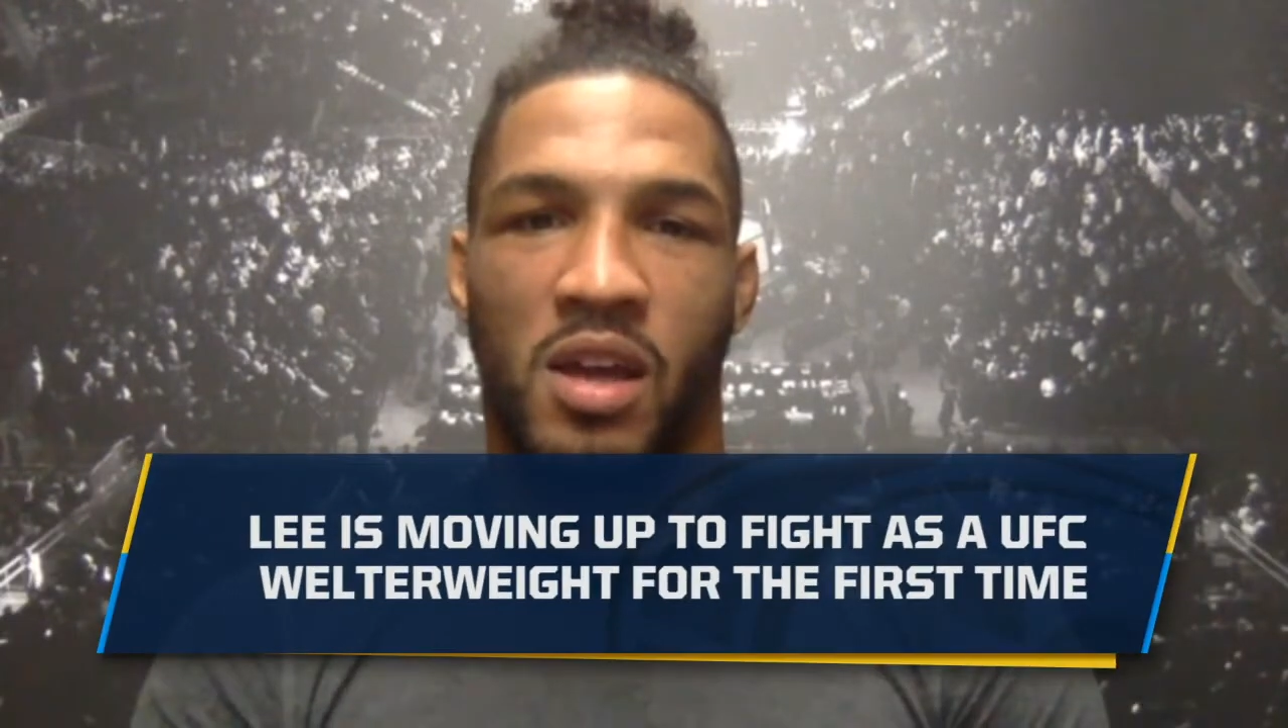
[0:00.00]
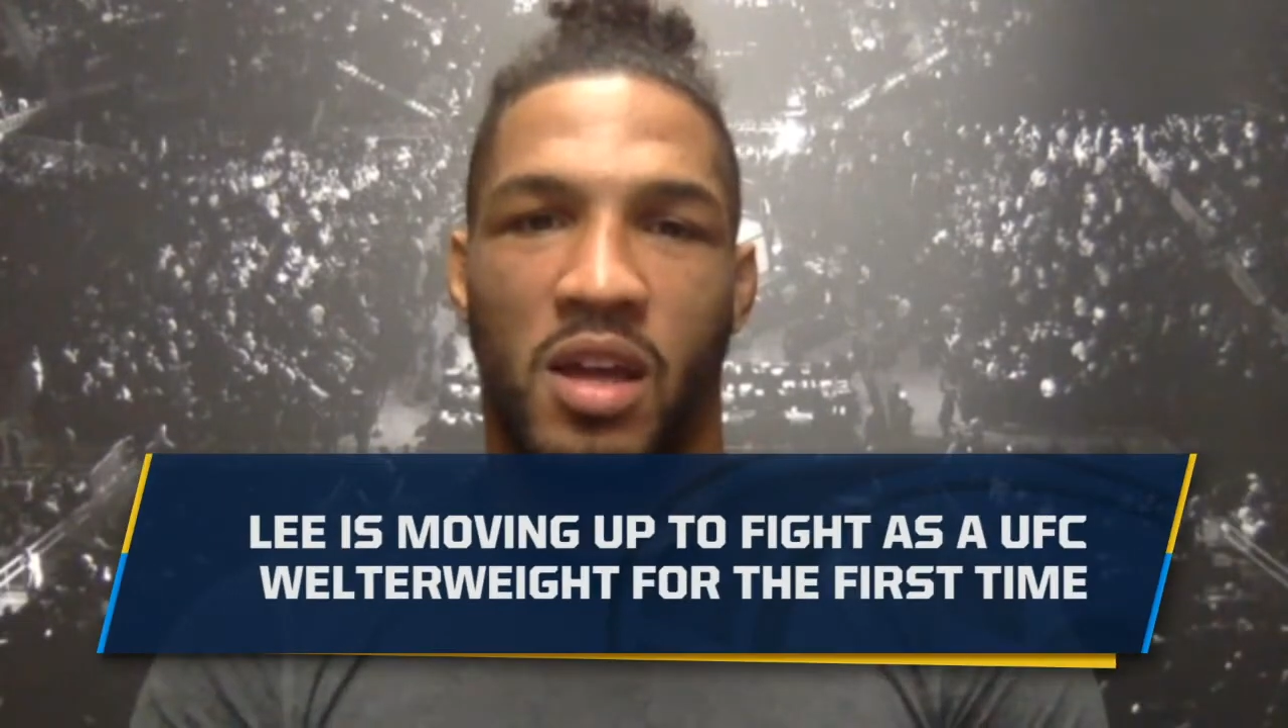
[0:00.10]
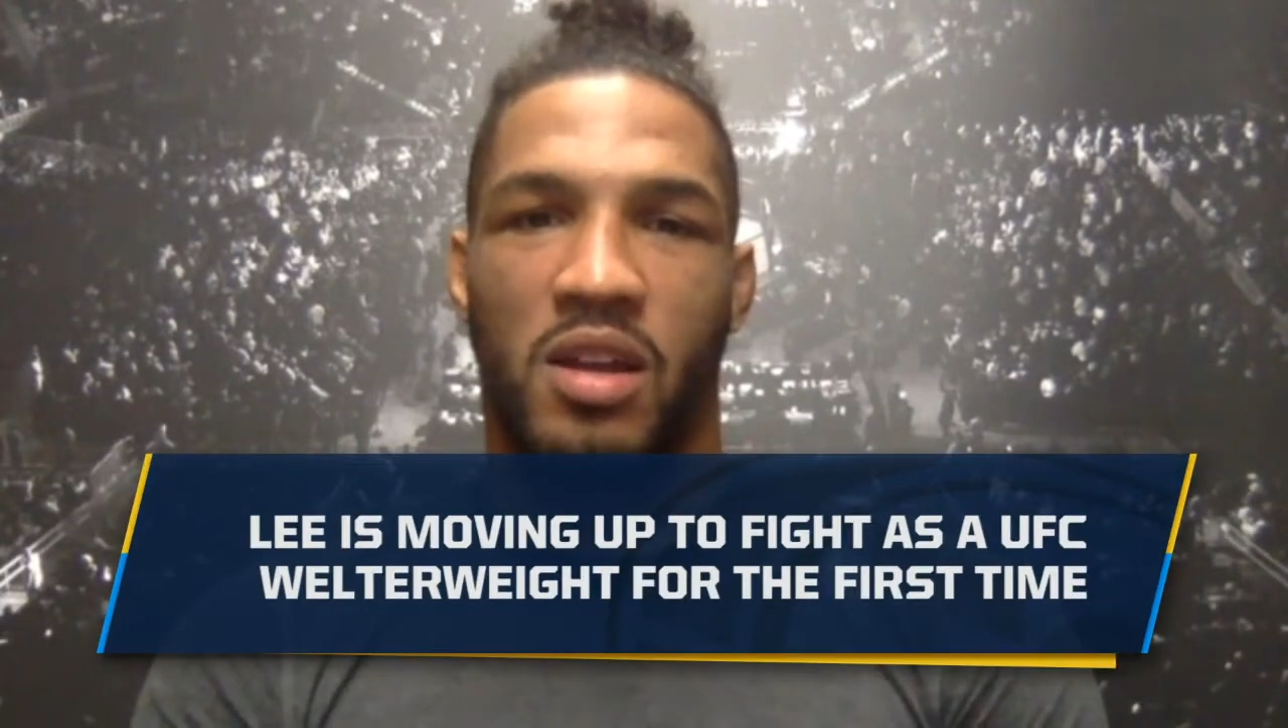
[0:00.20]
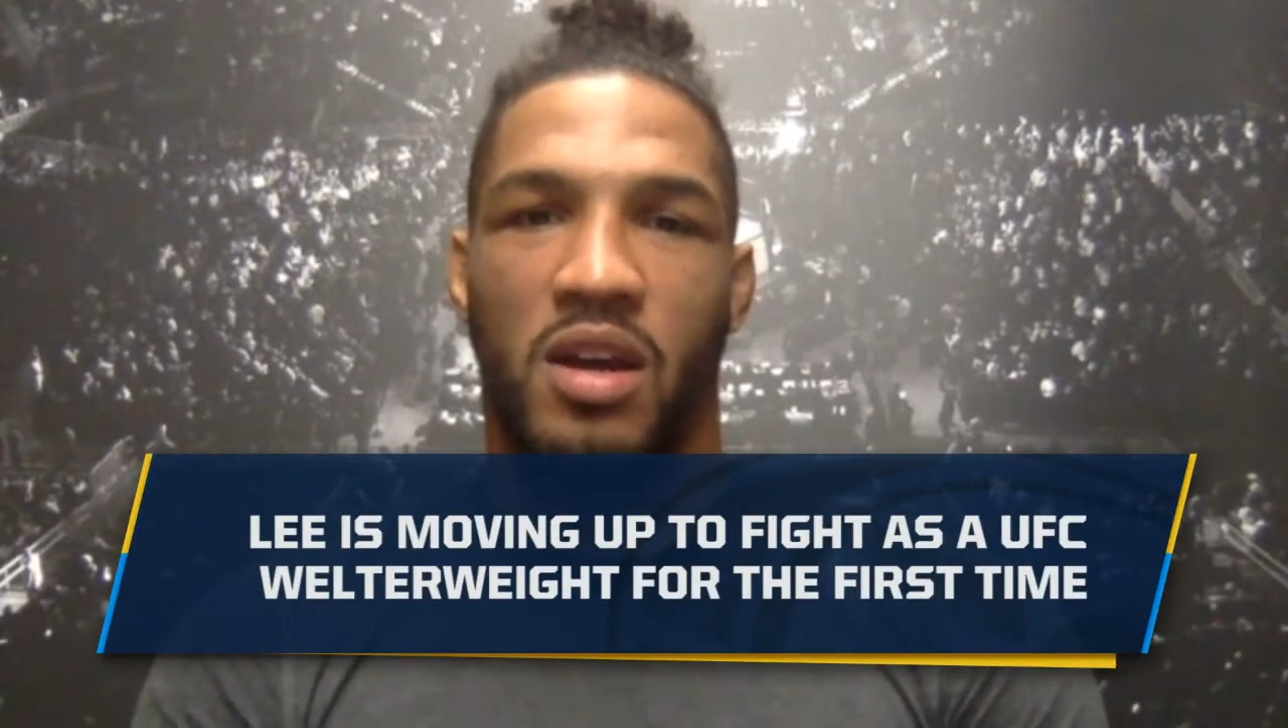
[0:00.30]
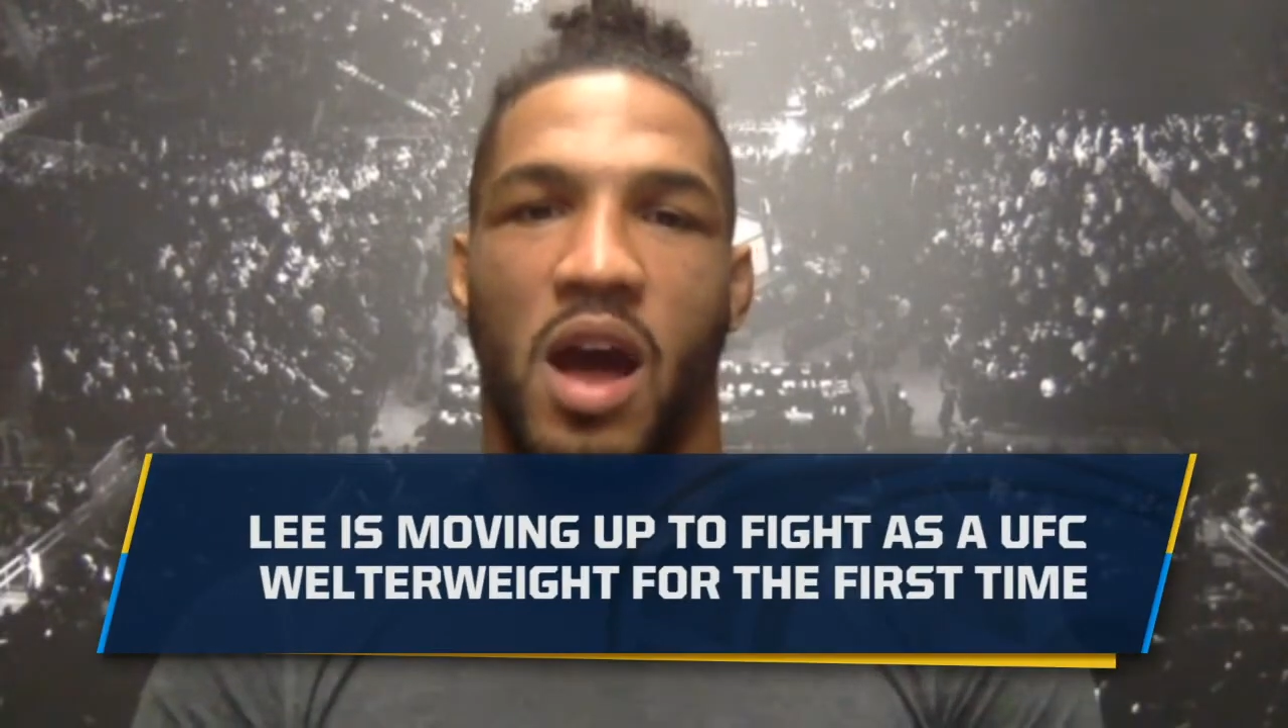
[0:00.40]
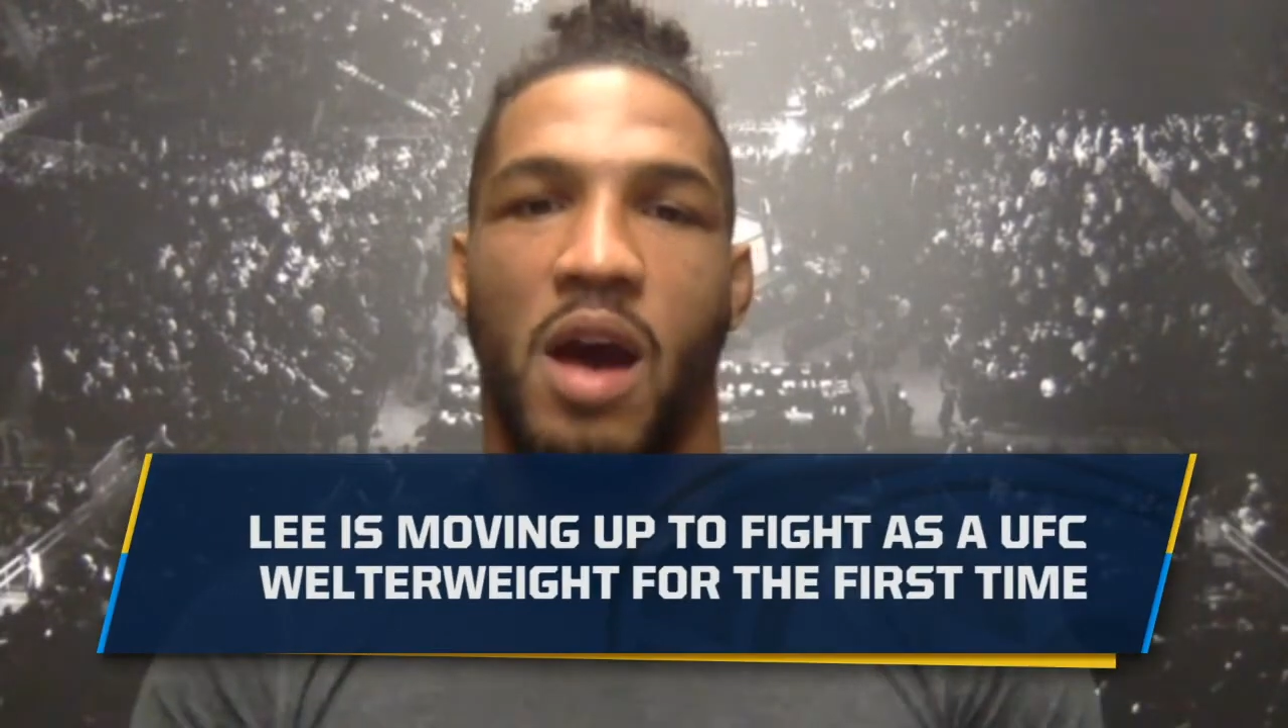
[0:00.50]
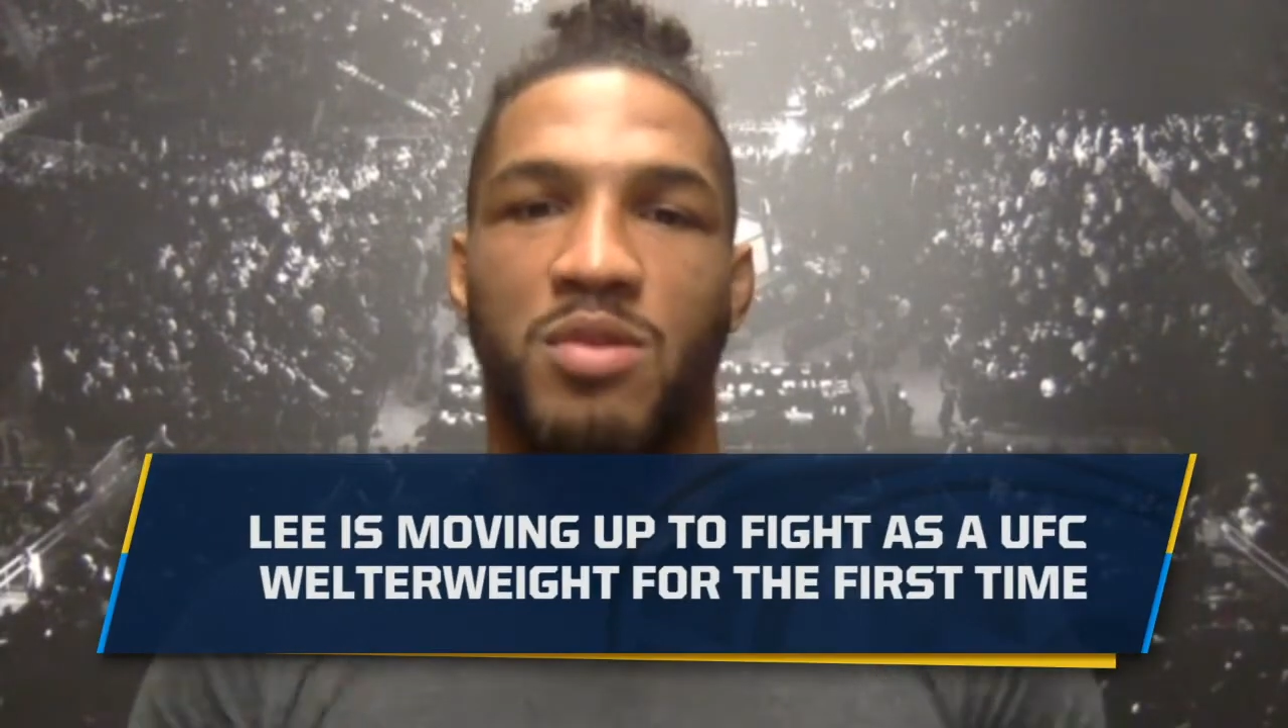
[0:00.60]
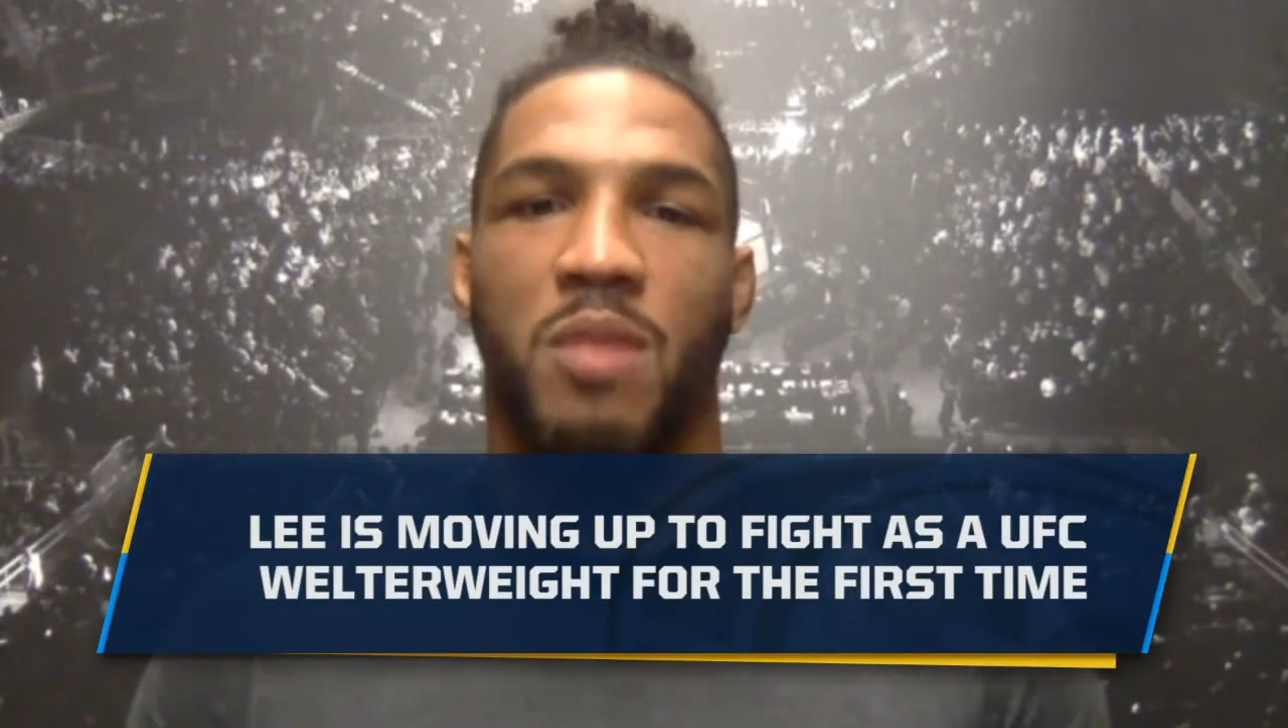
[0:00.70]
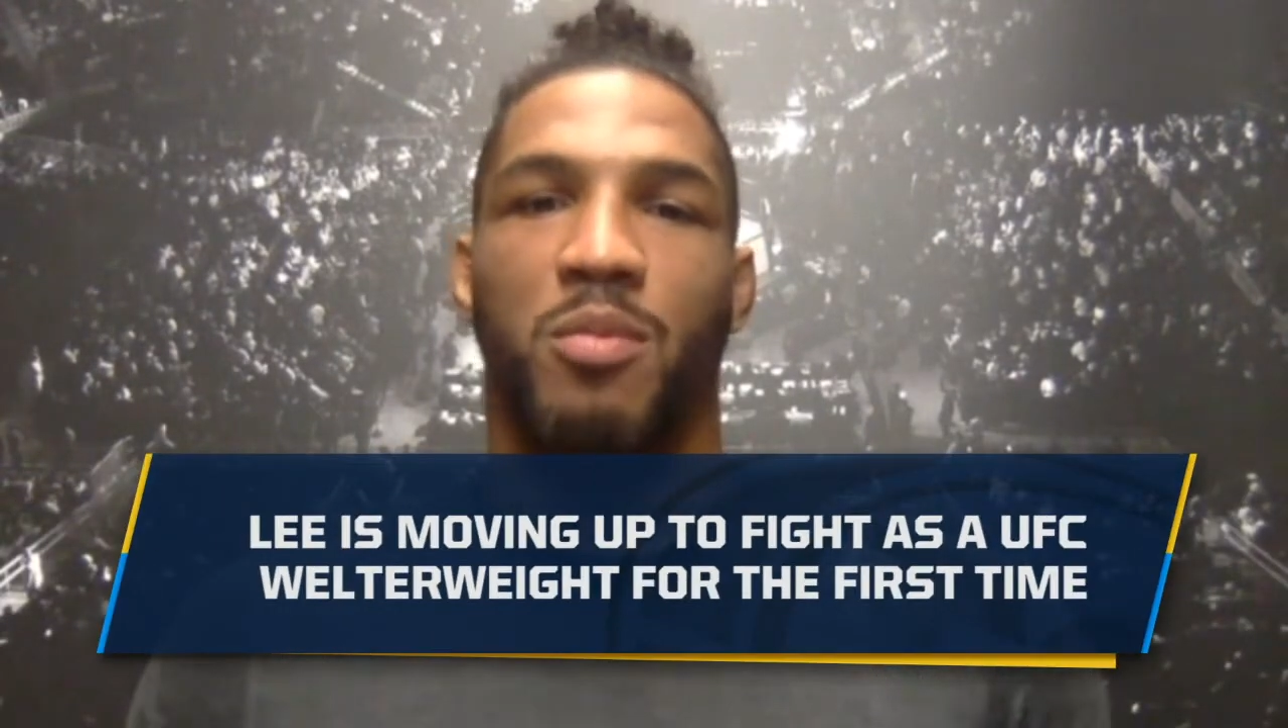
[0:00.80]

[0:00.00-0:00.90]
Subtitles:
and I was